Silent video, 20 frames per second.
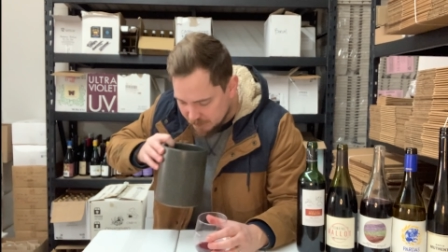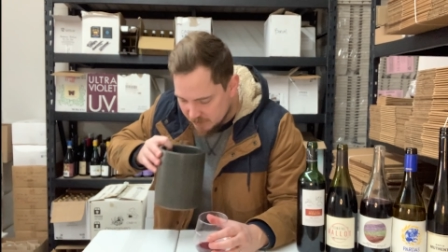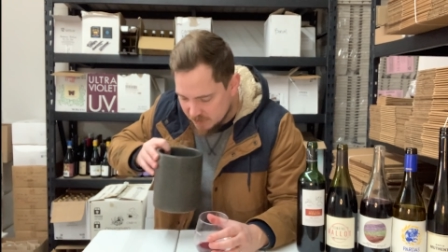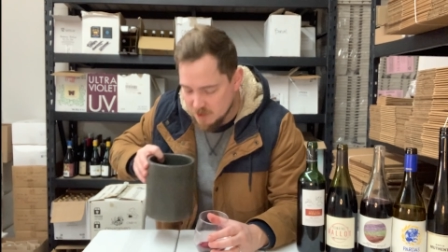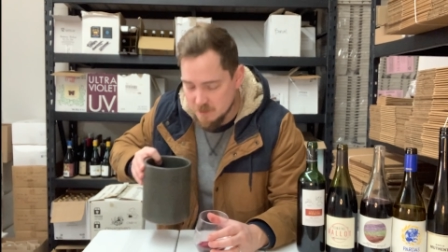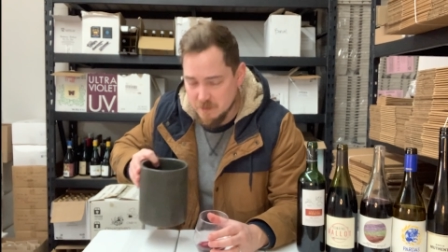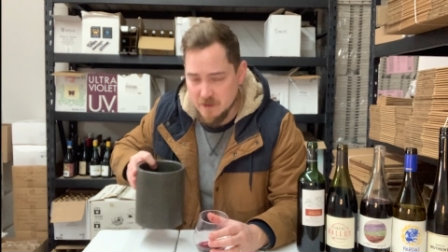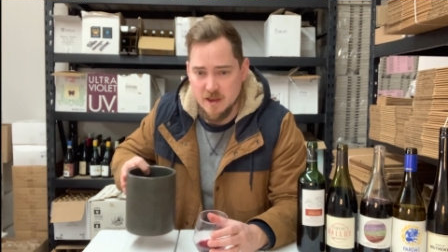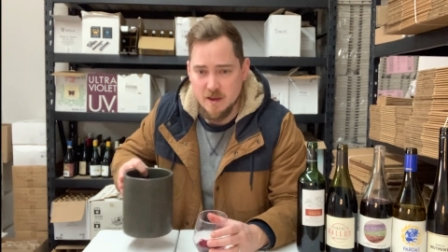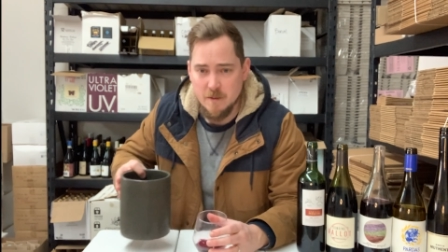
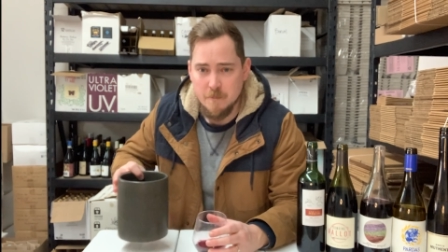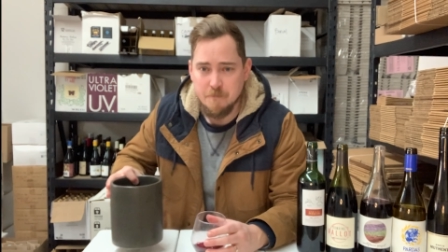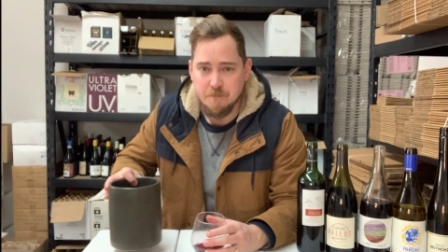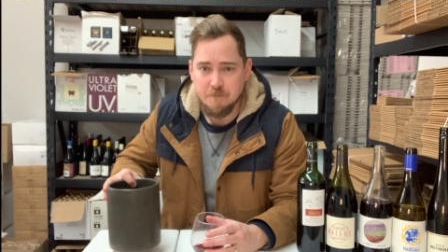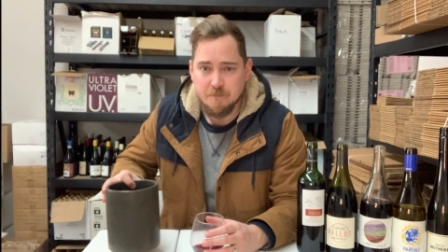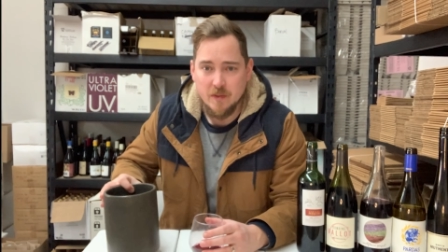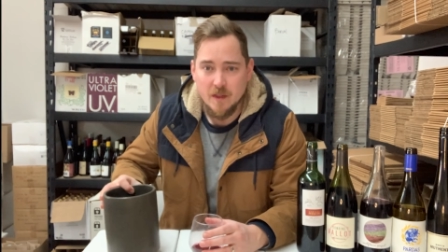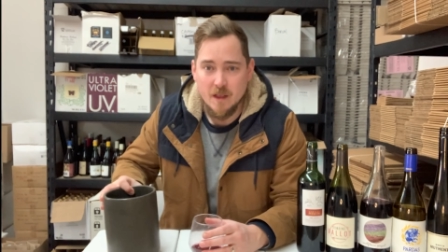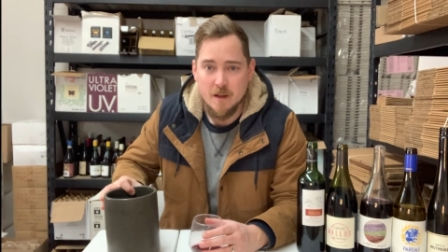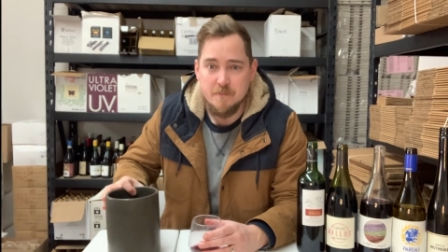To me,
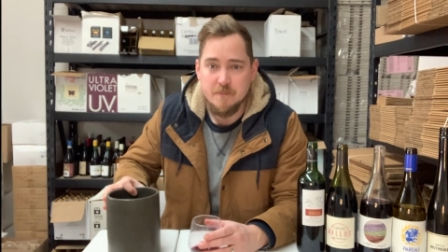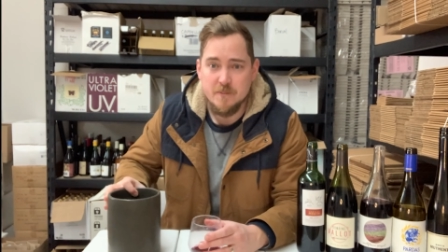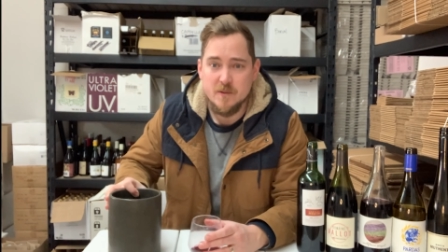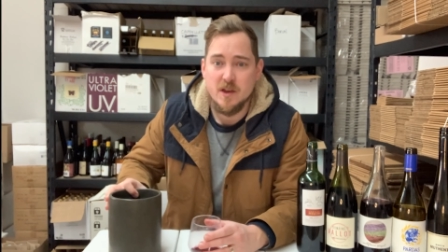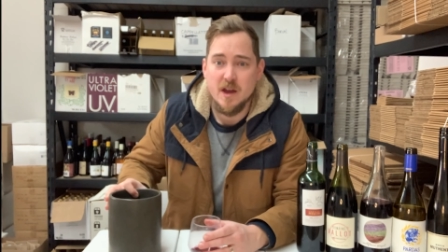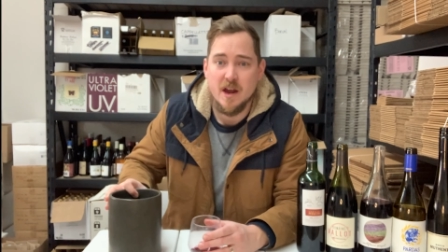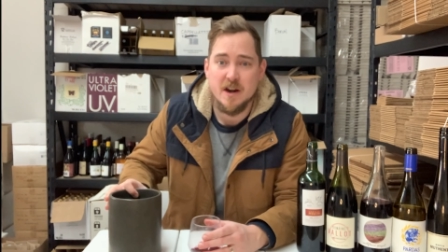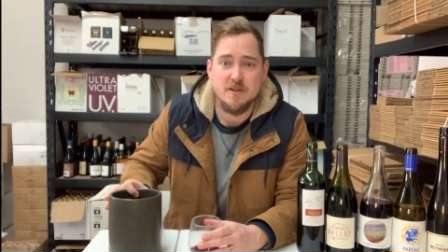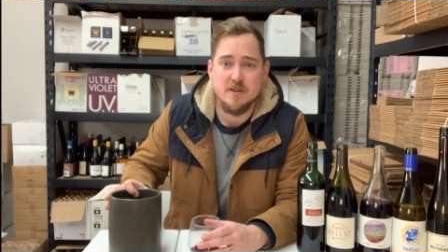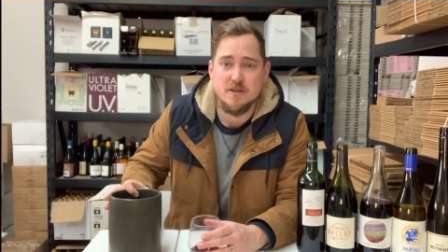you
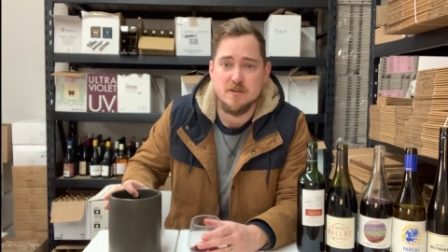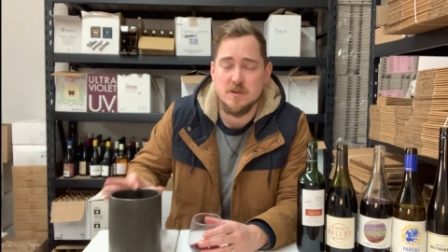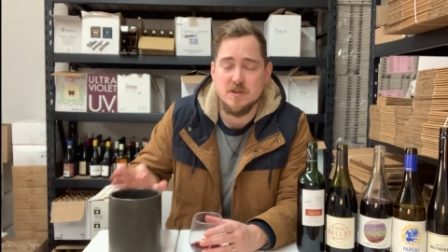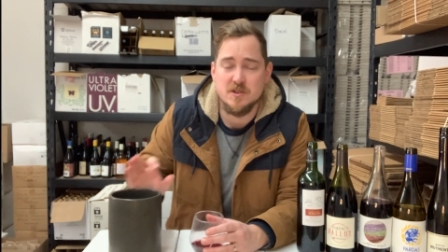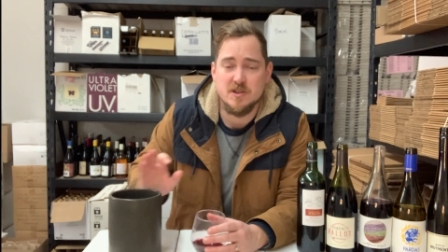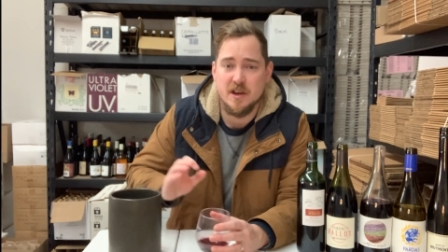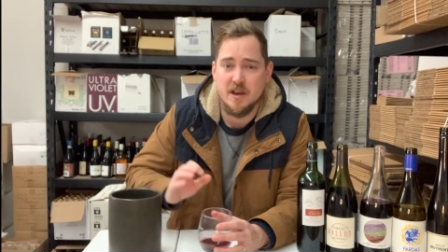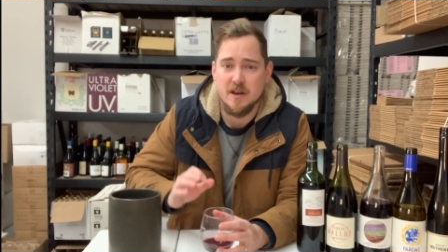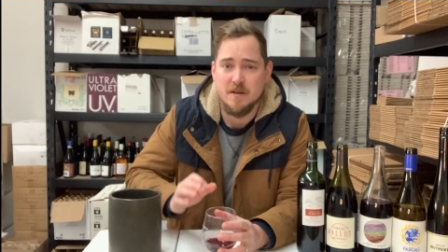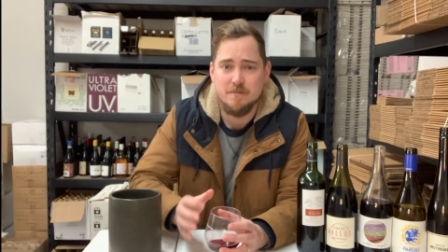gotta do this with
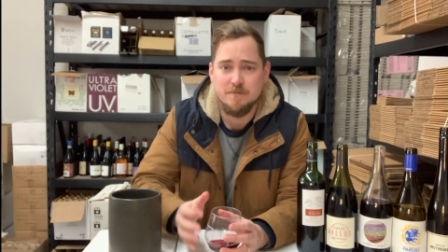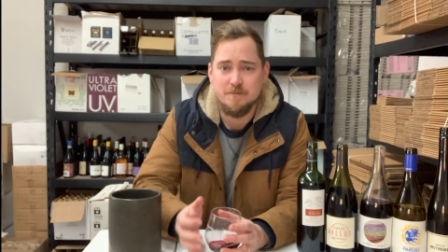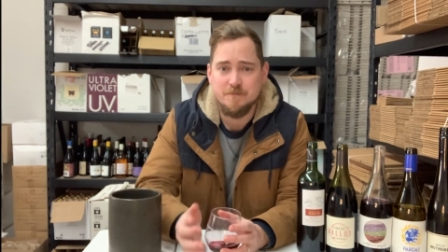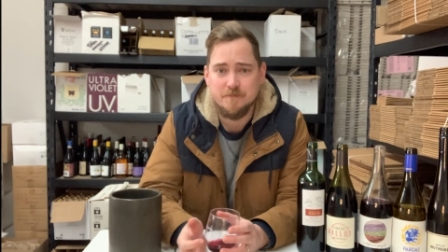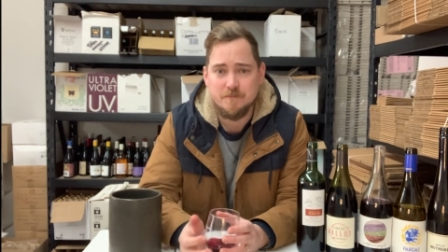chicken.